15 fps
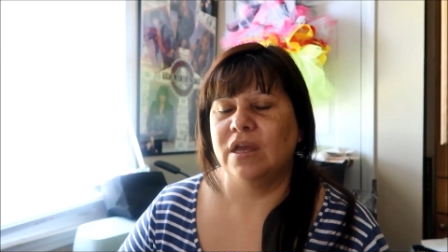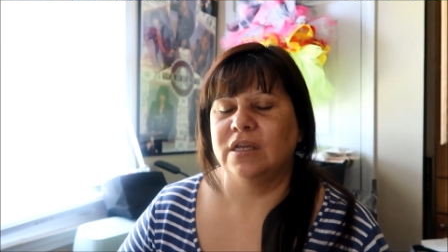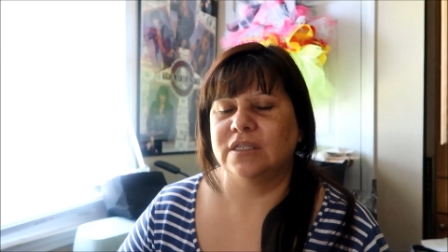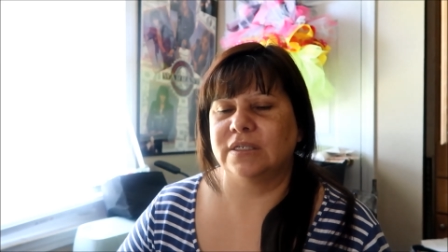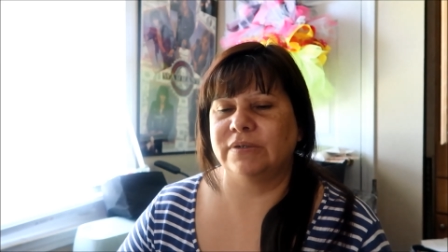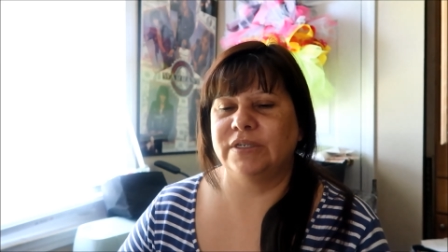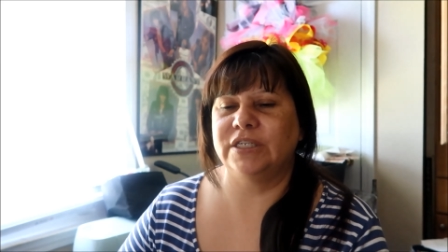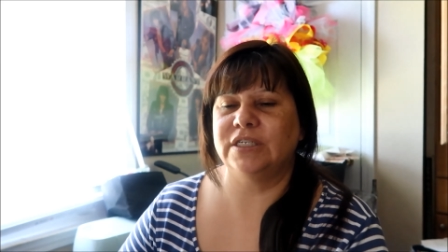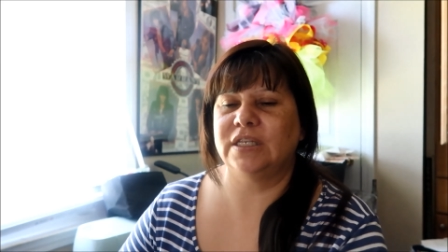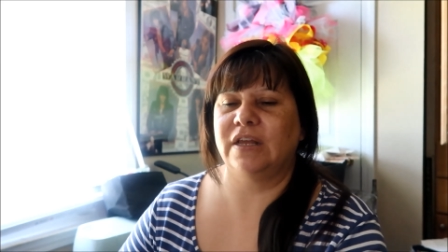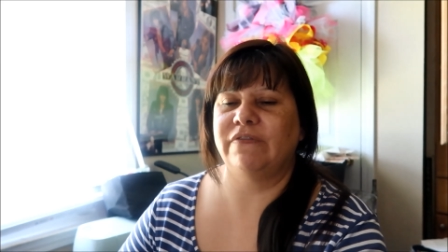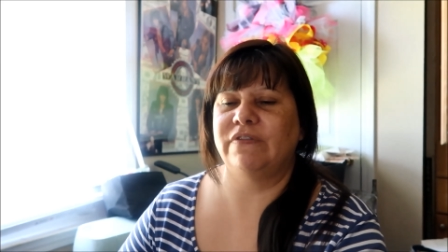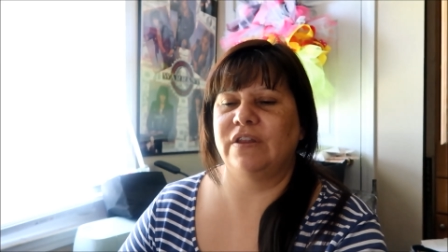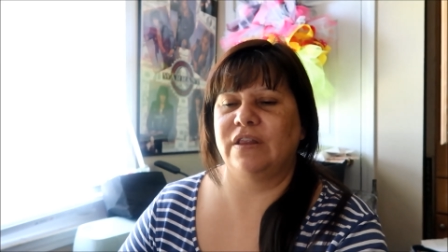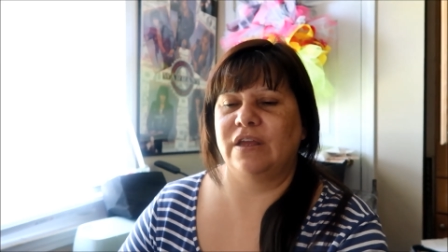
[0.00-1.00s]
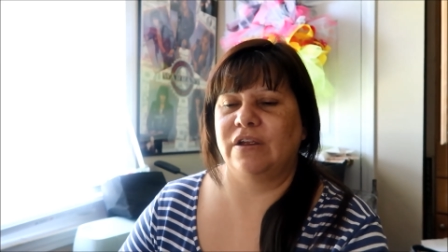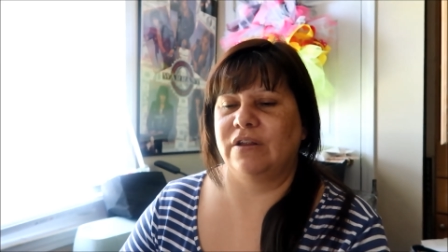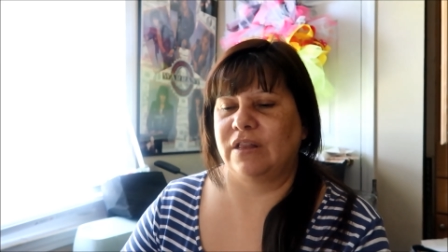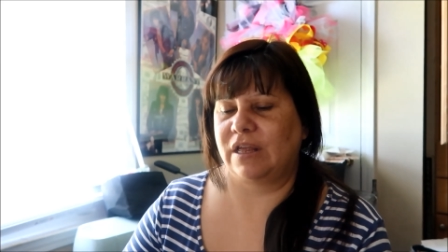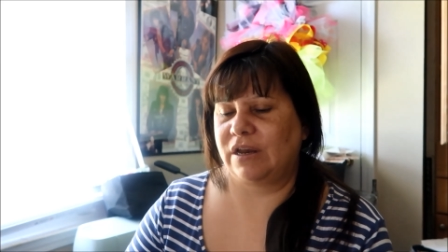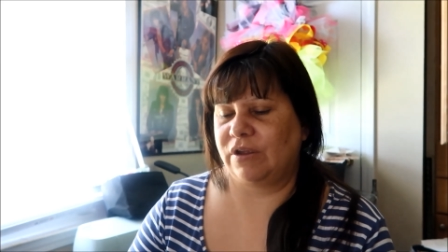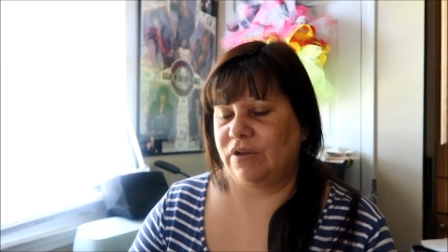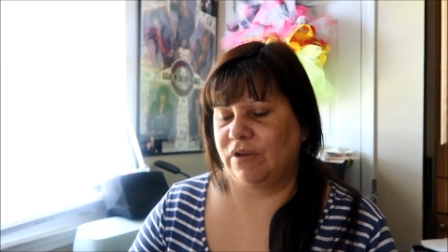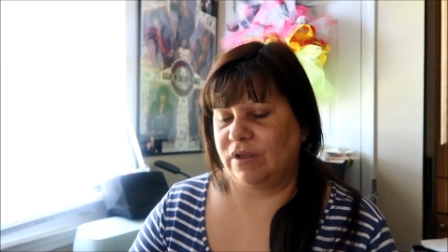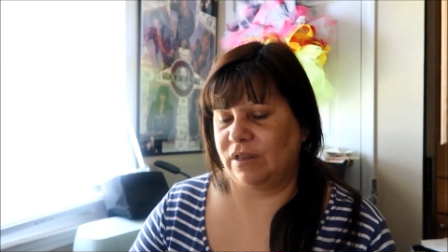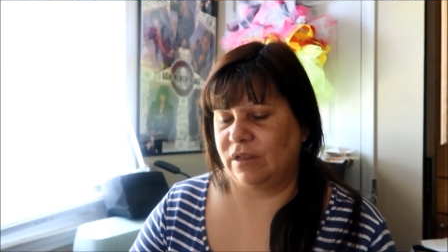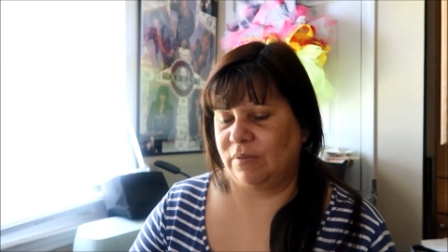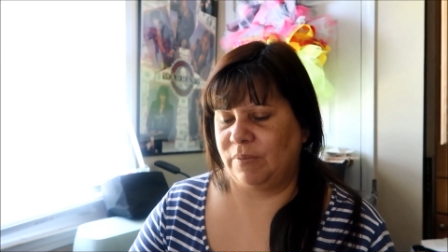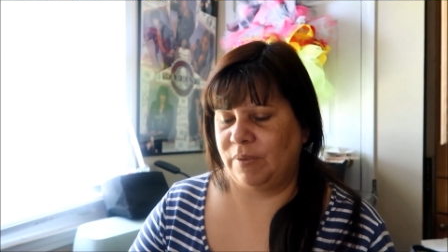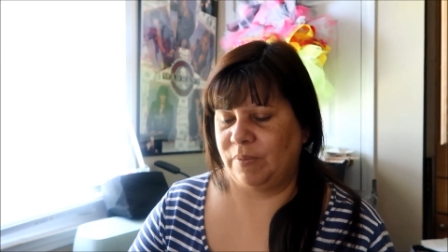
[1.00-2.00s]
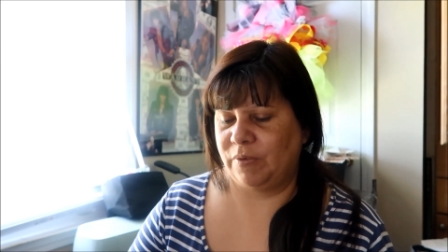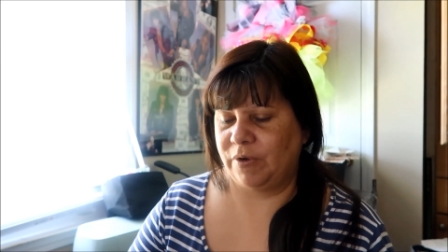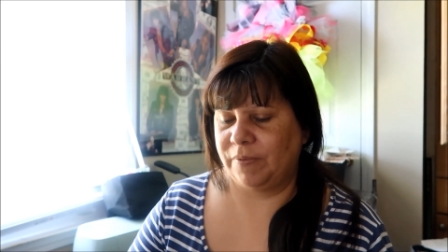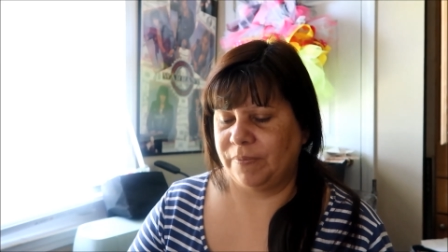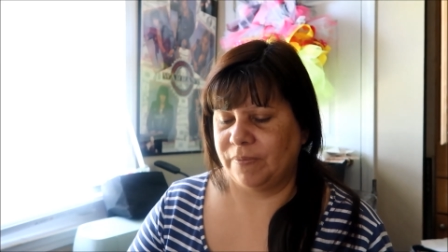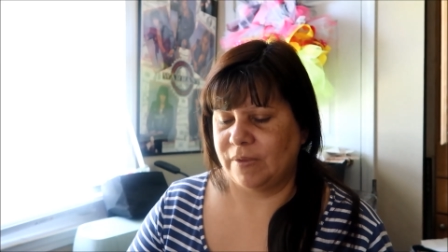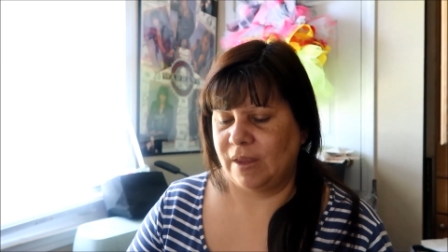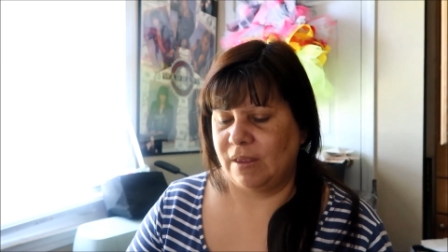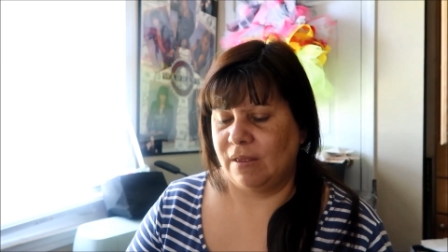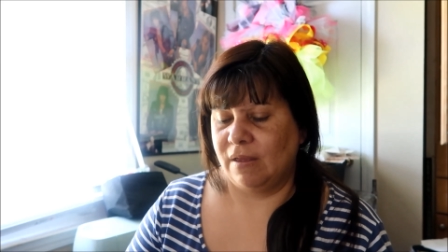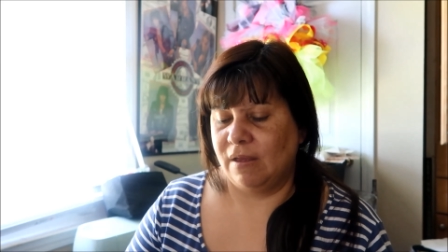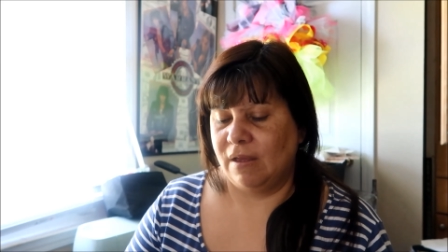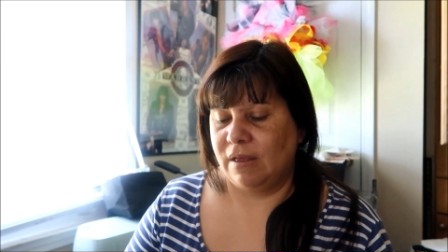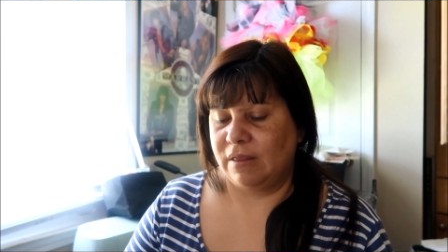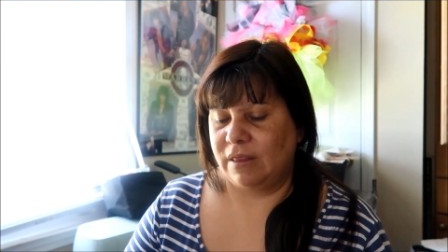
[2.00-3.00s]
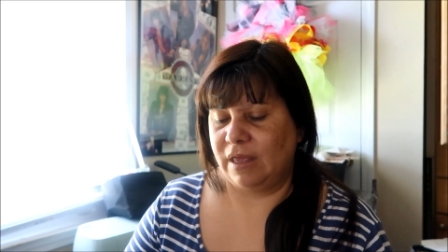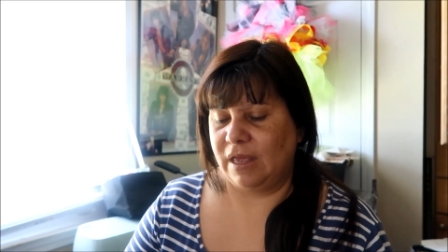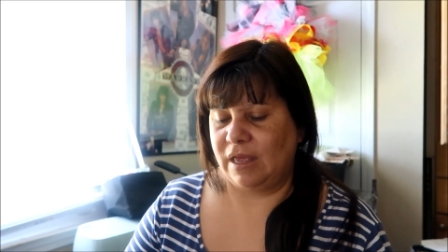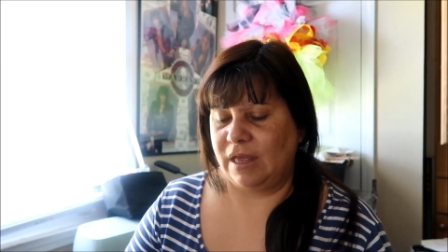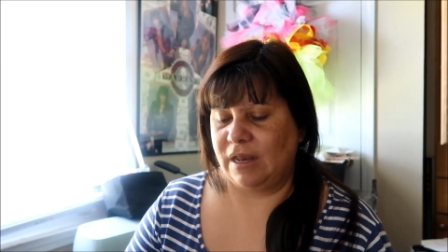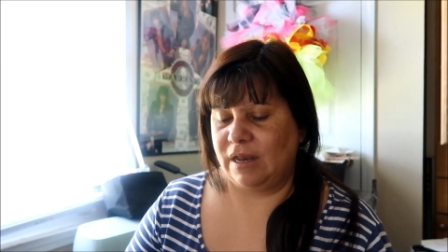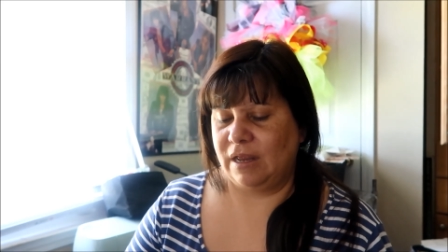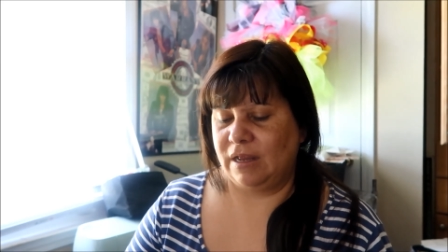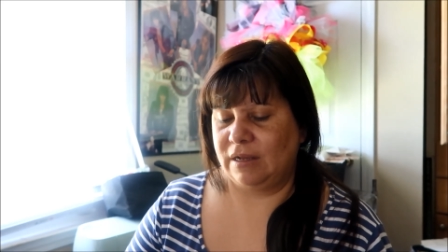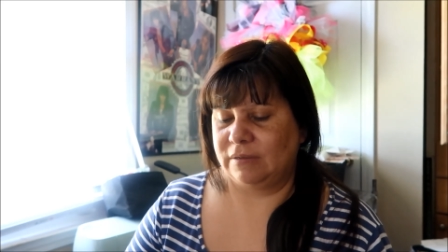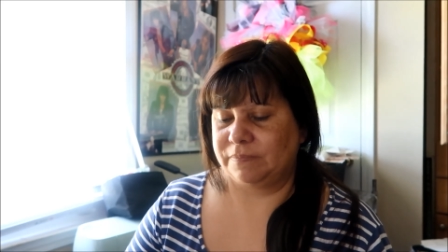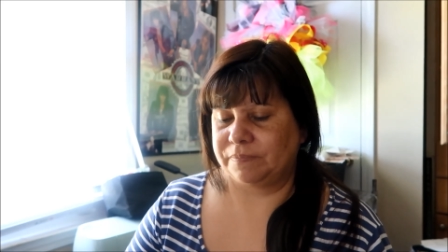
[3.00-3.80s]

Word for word: So we just left it there and let it cook a little bit more. Then,